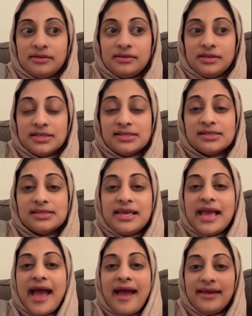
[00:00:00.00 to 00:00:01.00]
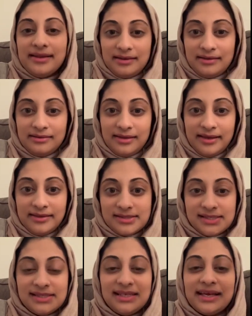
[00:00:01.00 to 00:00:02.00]
this is the end. Like, this
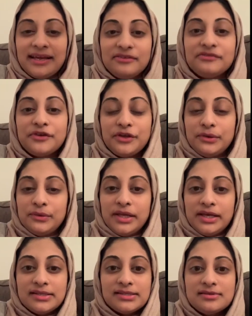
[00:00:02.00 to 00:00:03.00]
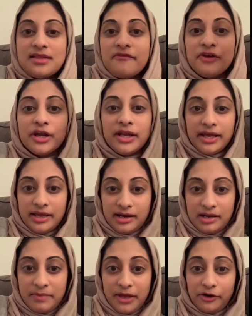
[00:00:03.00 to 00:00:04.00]
is the end for you. Like, it's never gonna get any
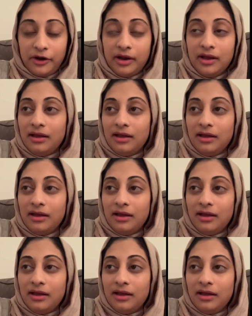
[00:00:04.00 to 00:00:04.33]
better.